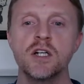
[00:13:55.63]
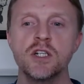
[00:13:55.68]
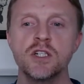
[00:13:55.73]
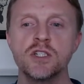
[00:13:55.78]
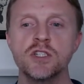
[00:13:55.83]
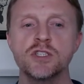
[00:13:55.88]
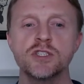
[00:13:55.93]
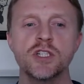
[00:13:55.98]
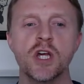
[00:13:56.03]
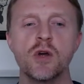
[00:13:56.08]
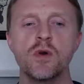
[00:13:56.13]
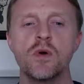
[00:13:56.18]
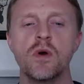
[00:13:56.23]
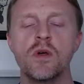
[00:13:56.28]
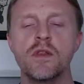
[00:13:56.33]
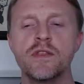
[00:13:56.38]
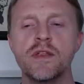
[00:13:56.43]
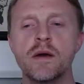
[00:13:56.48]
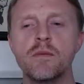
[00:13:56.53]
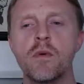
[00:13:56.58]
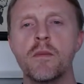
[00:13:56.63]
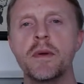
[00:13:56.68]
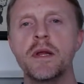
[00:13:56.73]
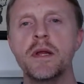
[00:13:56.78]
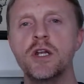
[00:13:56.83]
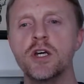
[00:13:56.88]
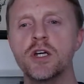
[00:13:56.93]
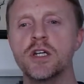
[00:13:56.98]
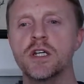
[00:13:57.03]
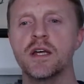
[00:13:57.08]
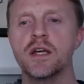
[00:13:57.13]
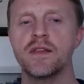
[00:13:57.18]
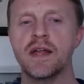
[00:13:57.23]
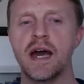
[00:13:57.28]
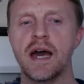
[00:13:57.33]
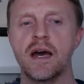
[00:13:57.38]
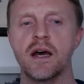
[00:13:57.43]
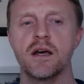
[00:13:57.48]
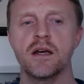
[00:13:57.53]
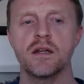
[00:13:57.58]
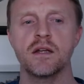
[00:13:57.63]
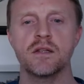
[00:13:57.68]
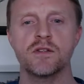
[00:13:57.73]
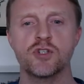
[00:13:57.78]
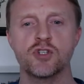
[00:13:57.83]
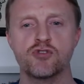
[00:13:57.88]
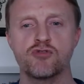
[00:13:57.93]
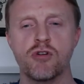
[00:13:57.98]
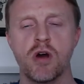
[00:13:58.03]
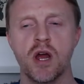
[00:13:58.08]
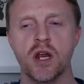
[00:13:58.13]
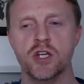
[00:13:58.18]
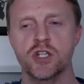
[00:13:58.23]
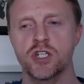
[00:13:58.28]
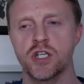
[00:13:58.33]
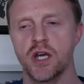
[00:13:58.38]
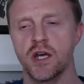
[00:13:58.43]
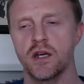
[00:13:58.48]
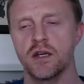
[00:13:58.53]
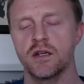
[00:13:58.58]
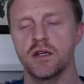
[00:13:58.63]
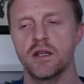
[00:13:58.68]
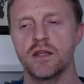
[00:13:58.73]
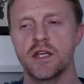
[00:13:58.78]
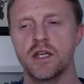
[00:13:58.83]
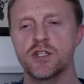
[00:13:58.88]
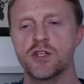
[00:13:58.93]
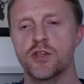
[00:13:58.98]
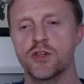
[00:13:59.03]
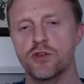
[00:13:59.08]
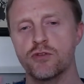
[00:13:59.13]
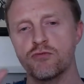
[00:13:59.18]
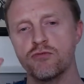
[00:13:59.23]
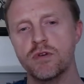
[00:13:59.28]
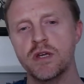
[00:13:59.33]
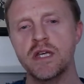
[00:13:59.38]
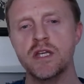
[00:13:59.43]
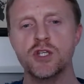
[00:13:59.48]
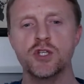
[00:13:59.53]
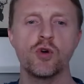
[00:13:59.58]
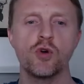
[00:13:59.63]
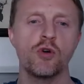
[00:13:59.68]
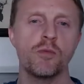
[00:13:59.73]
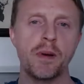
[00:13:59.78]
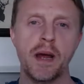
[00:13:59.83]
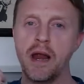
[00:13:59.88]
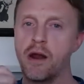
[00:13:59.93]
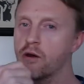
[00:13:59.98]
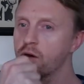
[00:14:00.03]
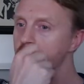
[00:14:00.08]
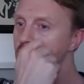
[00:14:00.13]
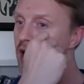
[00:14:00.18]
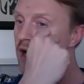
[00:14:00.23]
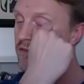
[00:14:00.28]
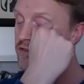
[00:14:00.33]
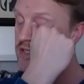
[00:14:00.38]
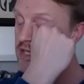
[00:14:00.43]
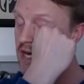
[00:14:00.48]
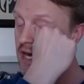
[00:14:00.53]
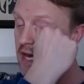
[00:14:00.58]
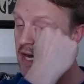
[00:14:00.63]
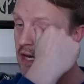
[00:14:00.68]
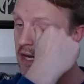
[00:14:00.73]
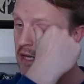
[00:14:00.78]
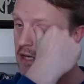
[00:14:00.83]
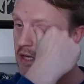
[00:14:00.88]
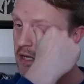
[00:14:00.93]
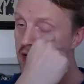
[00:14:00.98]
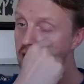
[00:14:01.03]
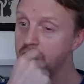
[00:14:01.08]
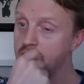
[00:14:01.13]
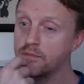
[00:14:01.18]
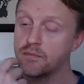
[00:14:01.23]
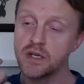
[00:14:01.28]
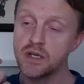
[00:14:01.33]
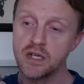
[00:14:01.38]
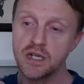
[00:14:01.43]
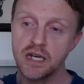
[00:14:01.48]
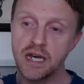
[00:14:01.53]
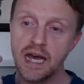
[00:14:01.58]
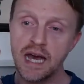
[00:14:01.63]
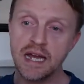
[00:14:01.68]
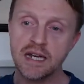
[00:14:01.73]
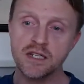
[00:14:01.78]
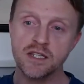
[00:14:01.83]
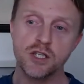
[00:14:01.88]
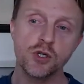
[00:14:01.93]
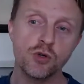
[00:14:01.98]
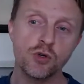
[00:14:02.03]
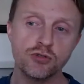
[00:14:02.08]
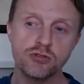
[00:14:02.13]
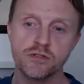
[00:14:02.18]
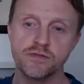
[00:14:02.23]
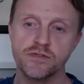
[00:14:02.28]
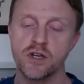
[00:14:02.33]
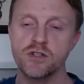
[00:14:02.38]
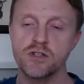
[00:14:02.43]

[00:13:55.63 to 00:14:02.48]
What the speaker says: So then when we look at that structure, there's 3 short paragraphs there, and the order of those